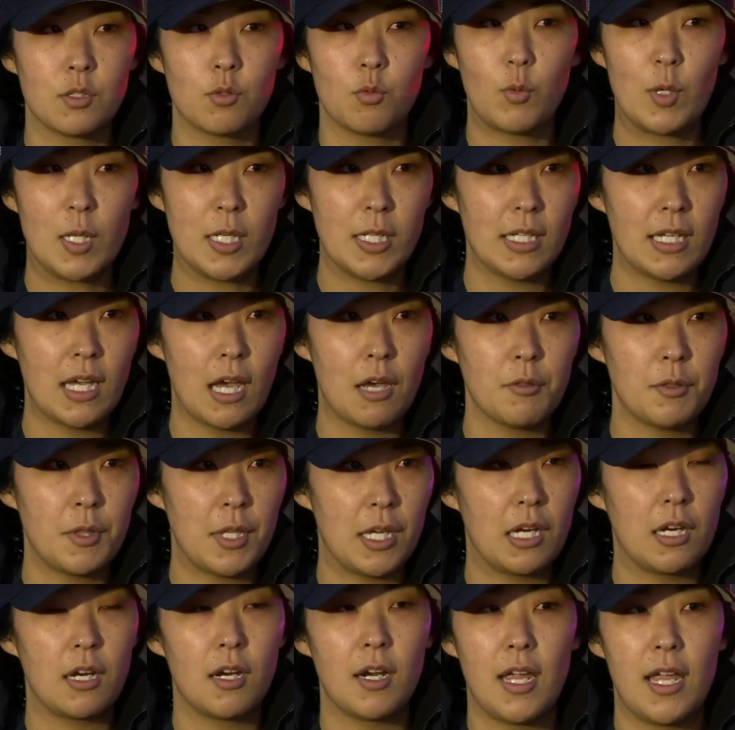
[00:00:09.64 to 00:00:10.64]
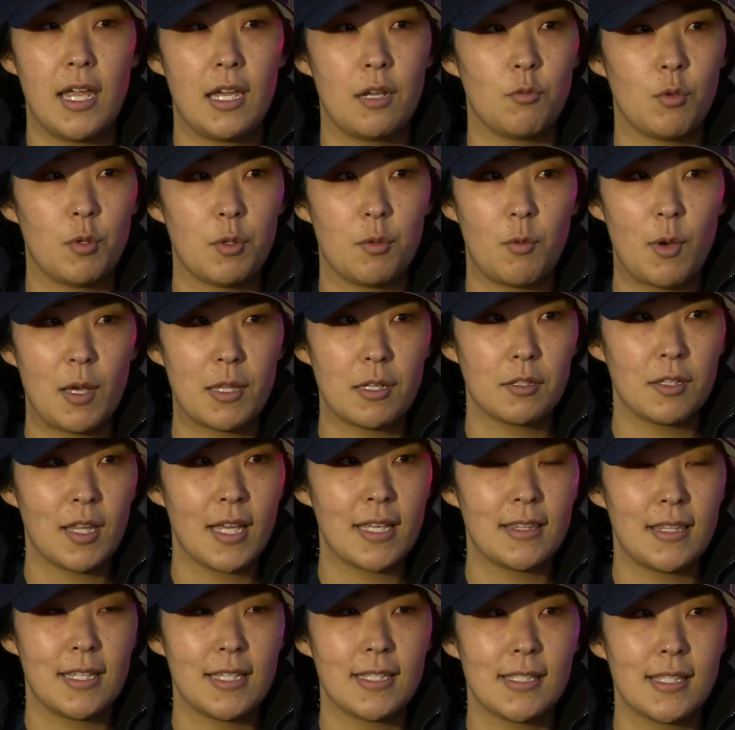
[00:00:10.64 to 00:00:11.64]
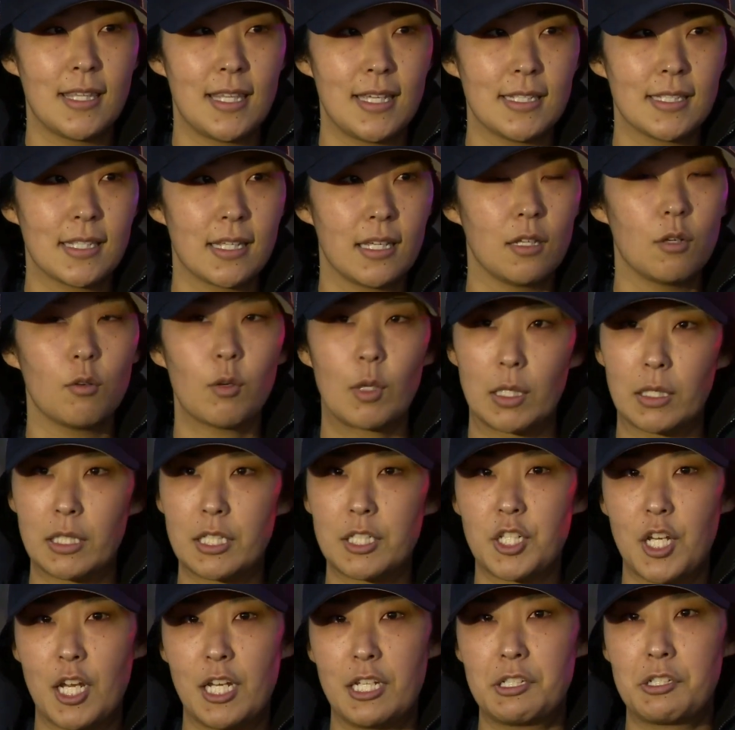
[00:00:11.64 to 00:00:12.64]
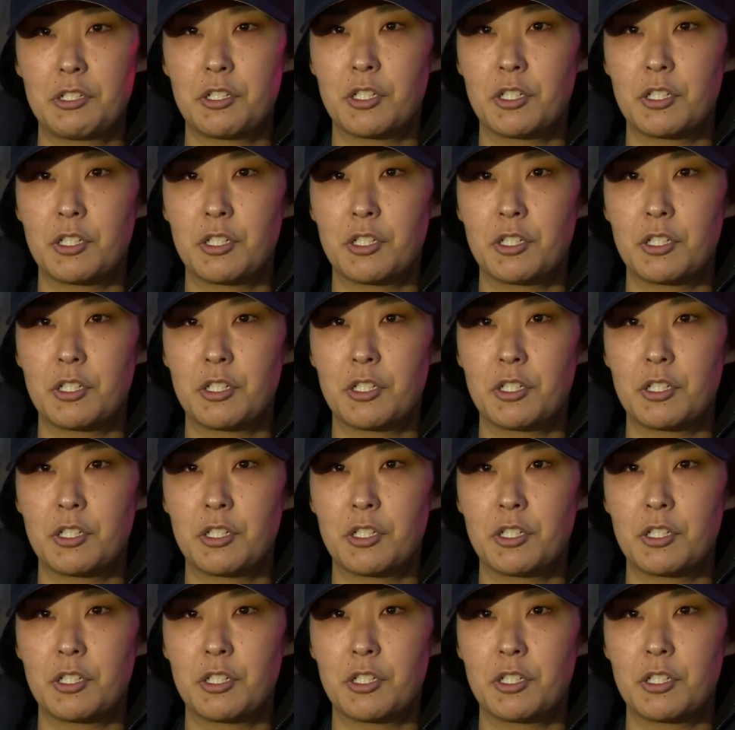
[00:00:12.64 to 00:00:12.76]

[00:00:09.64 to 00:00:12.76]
windy out there, and with weather like this, things can quickly change.